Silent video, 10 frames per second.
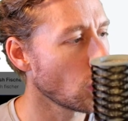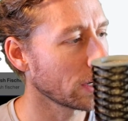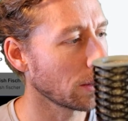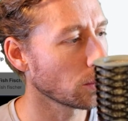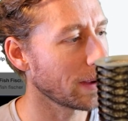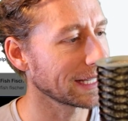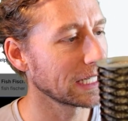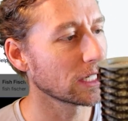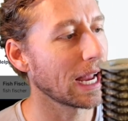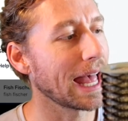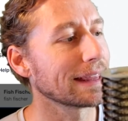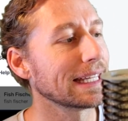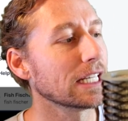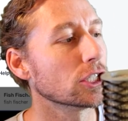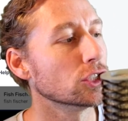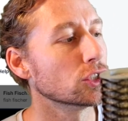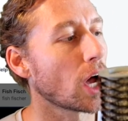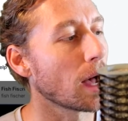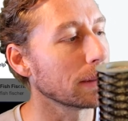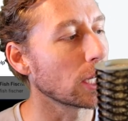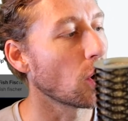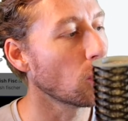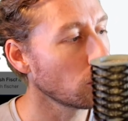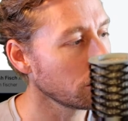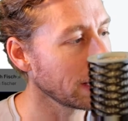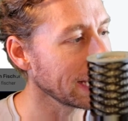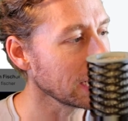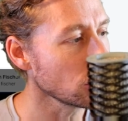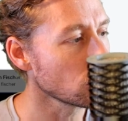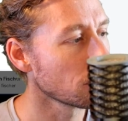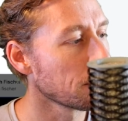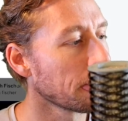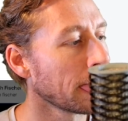Okay, we're back here at the Kajabi homepage.